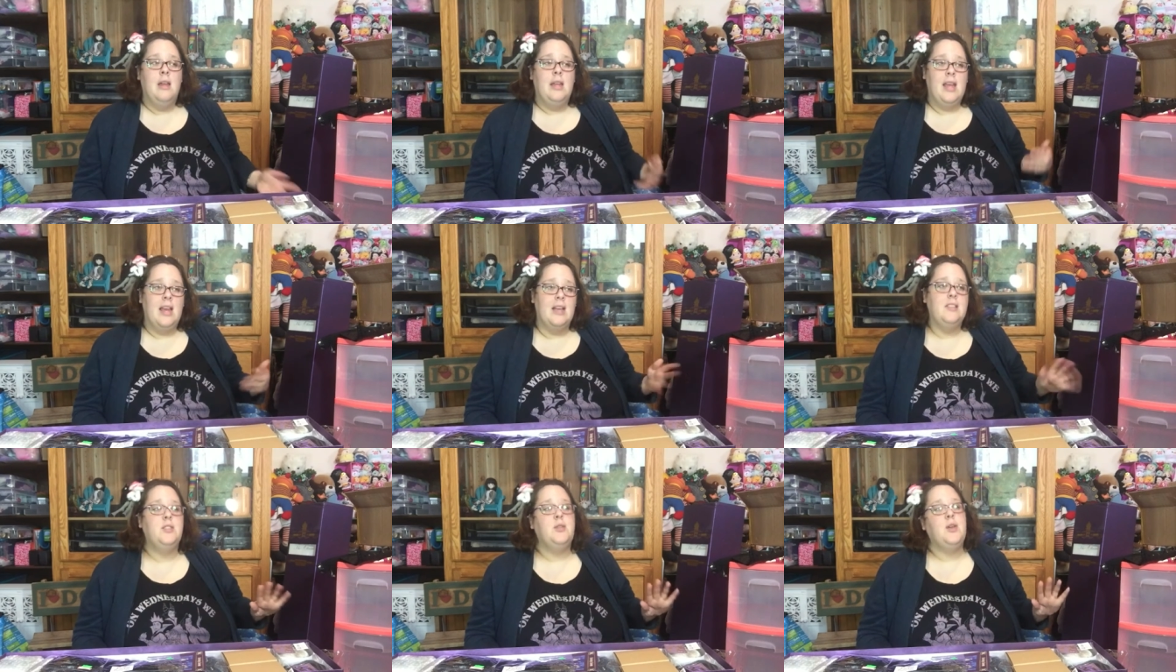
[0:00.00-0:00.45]

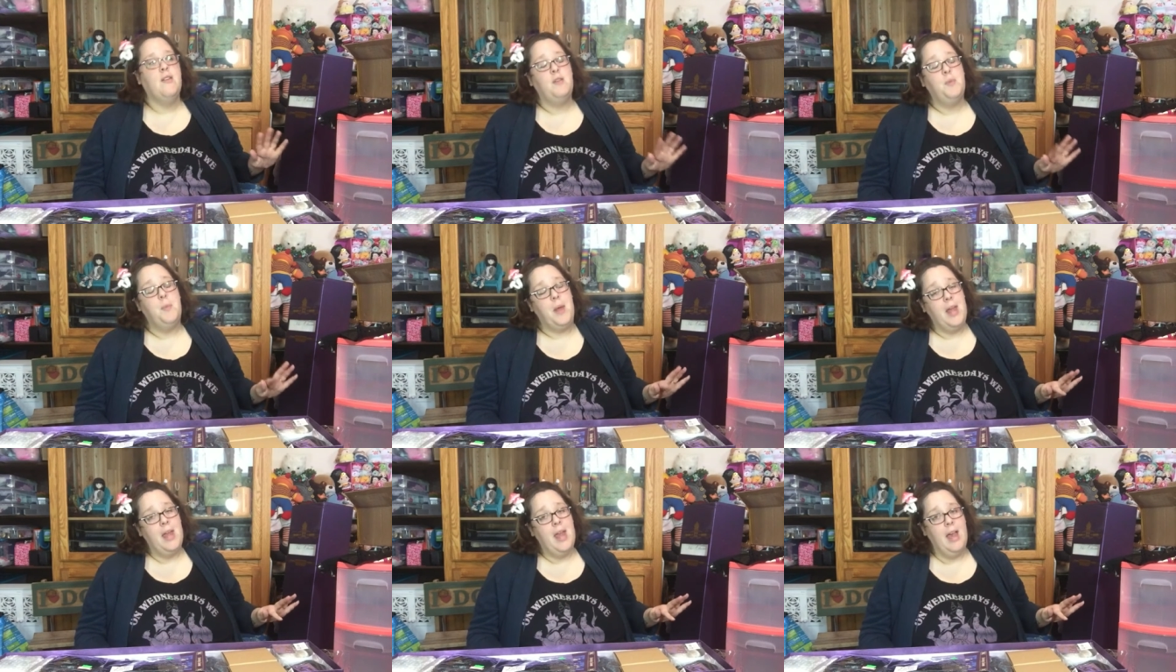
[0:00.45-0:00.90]
Yes, you have
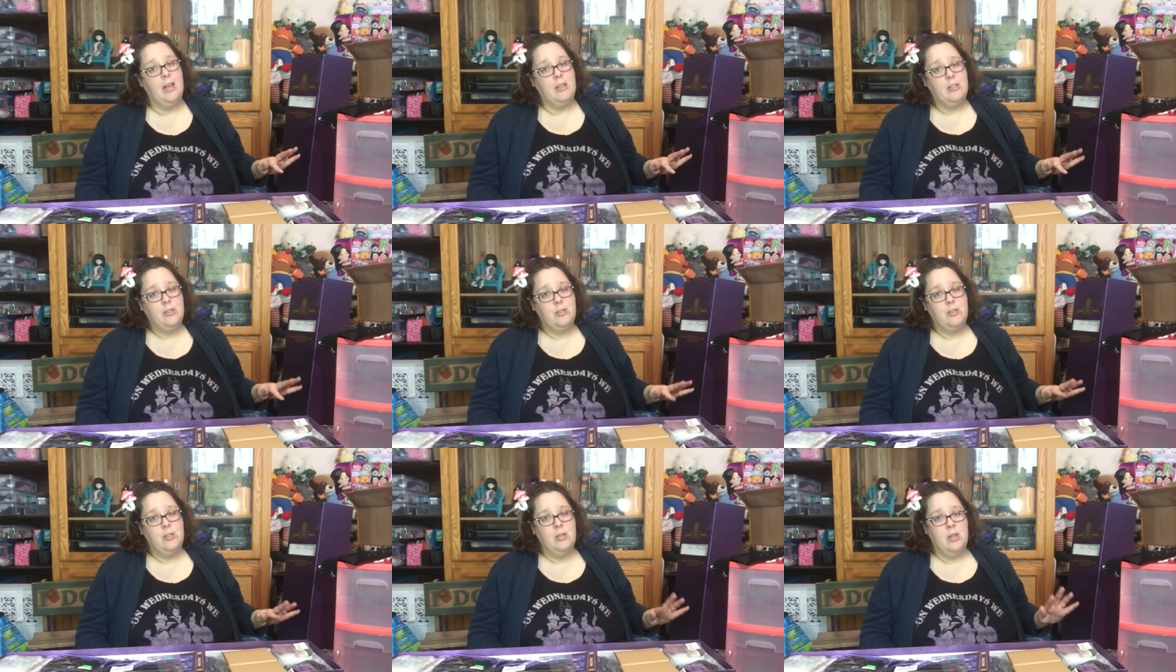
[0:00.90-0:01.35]
to pay
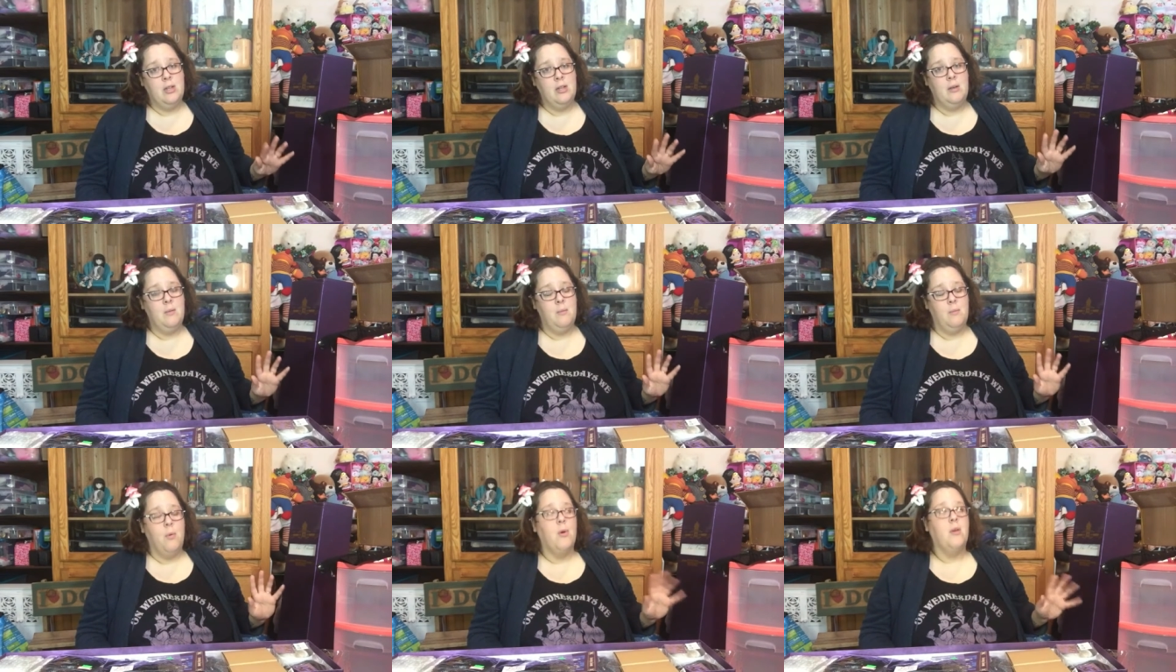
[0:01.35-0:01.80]
extra
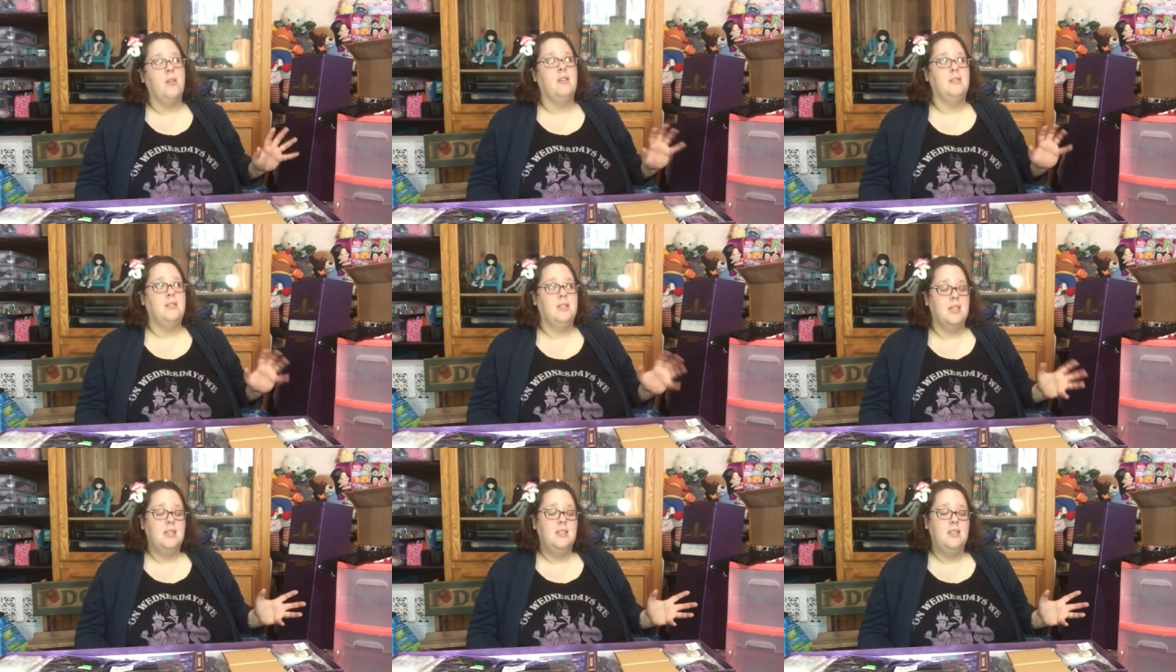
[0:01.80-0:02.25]
than more
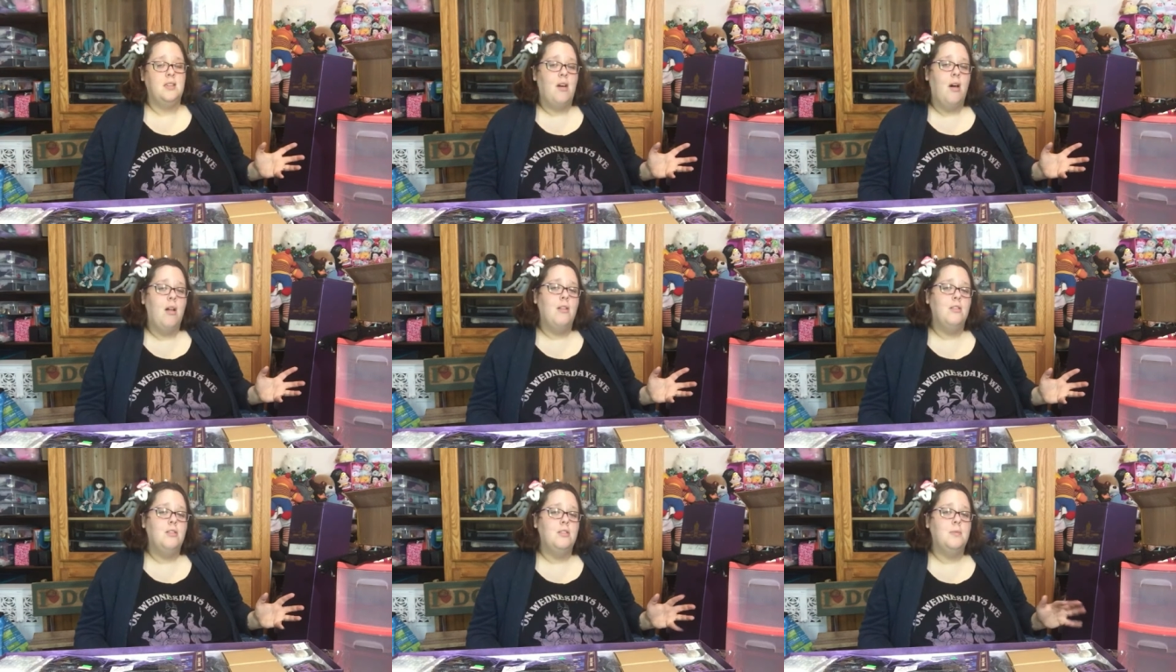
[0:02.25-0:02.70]
than sixty
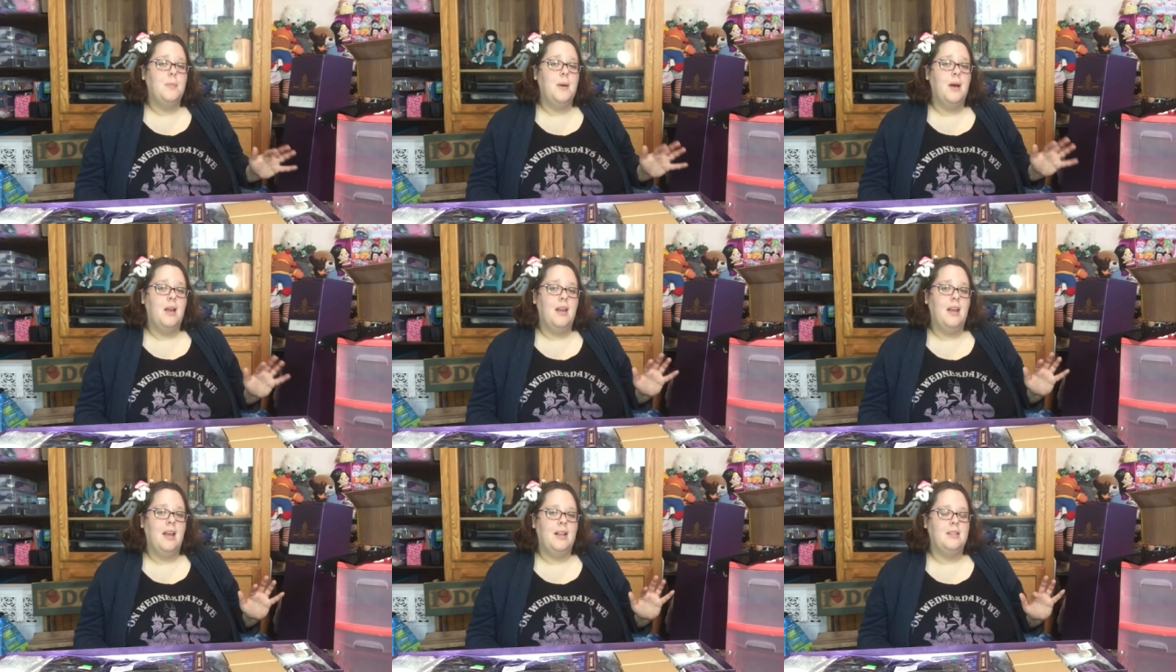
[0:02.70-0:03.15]
dollars,
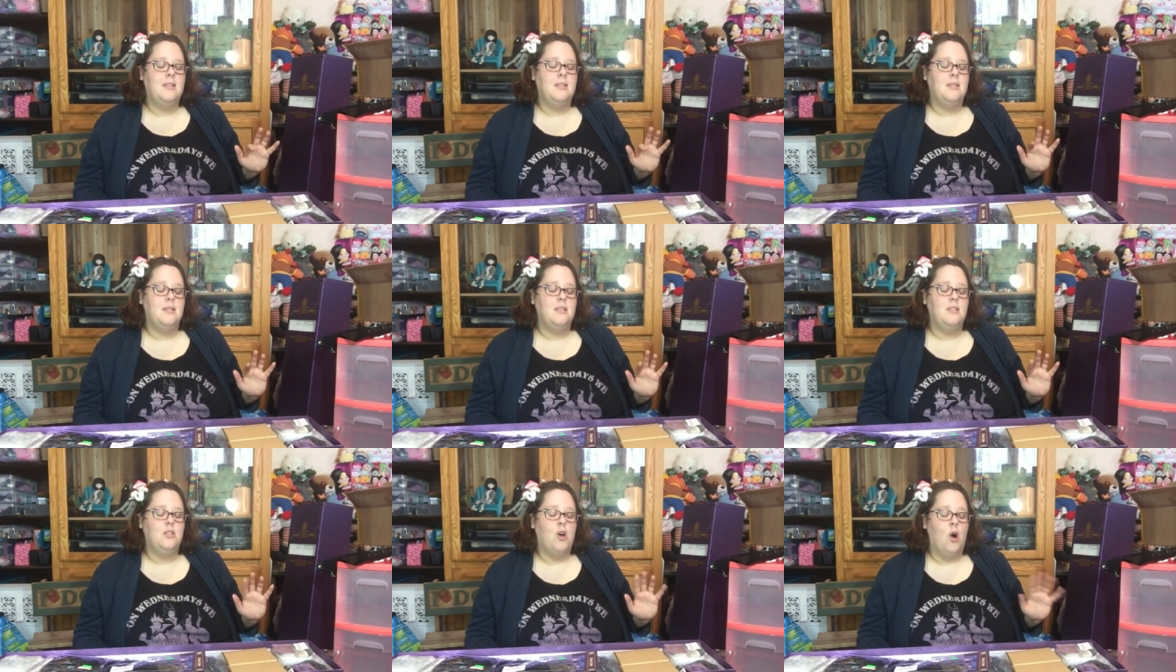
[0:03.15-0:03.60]
but
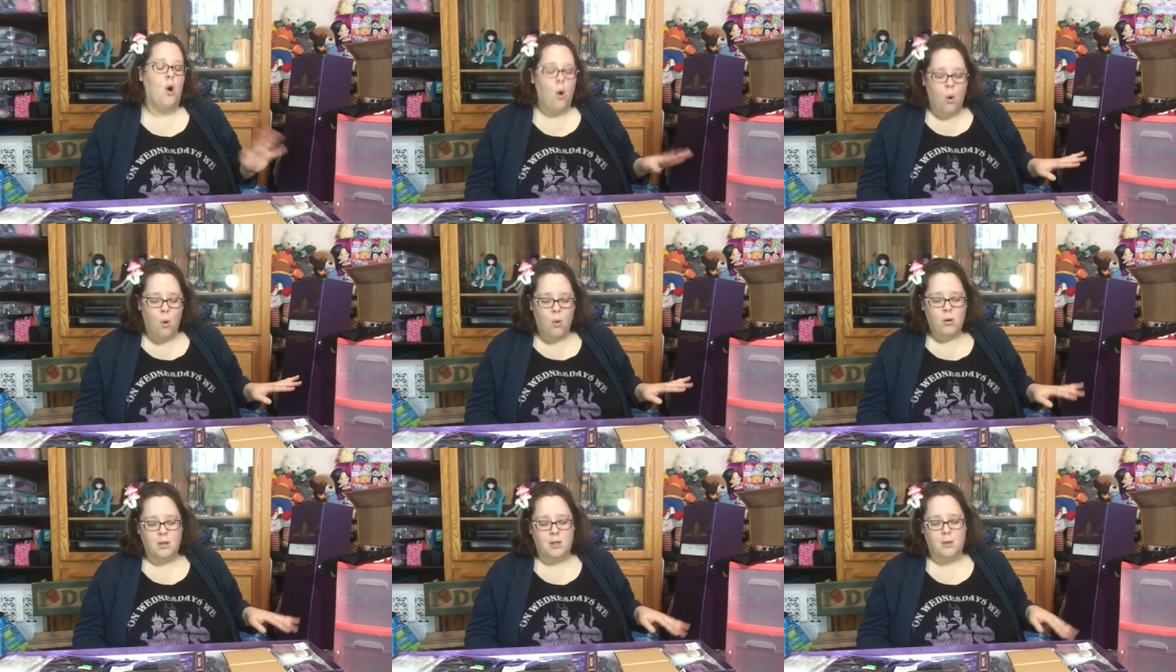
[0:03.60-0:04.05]
it's
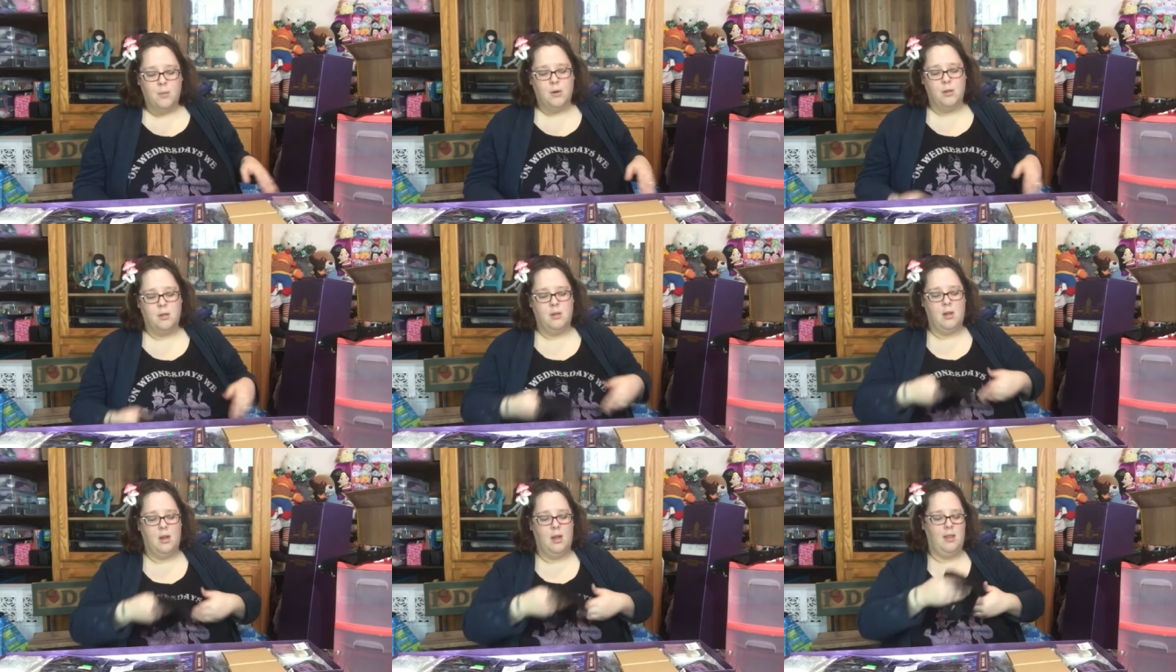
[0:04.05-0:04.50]
totally
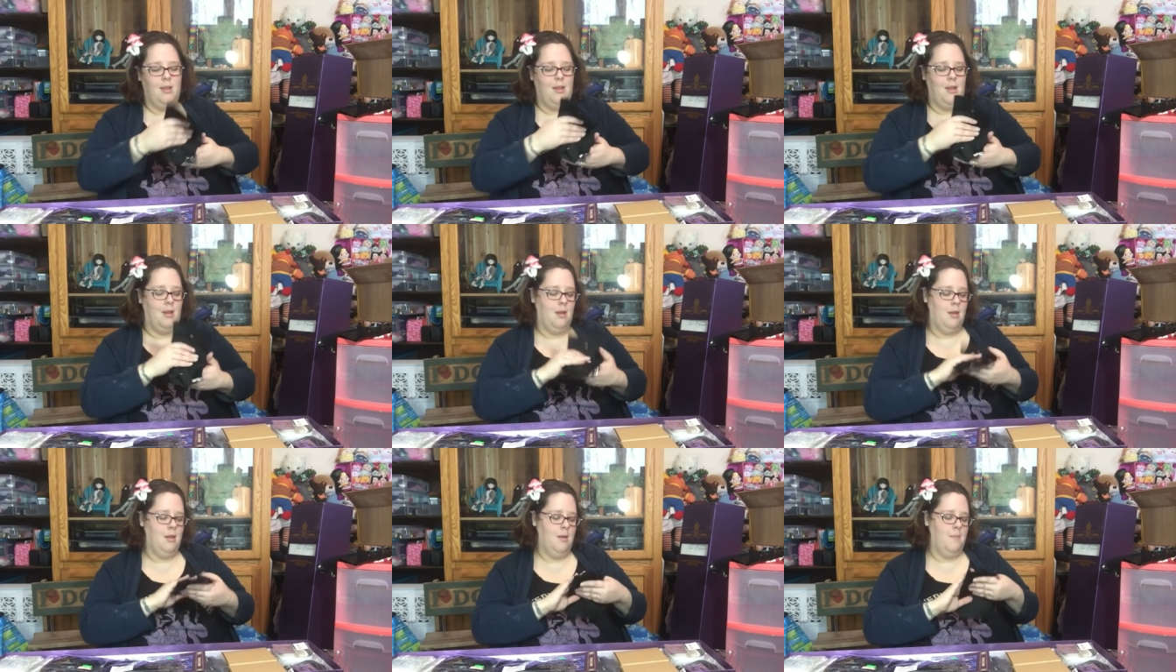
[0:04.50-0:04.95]
worth it, I
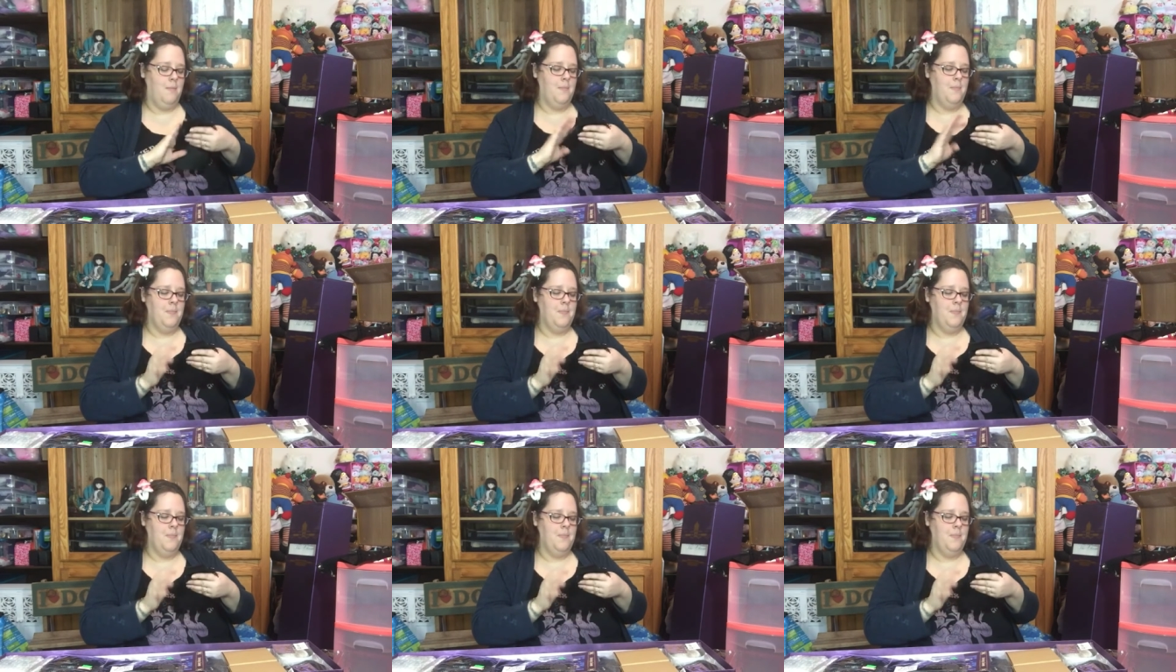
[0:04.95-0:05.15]
think.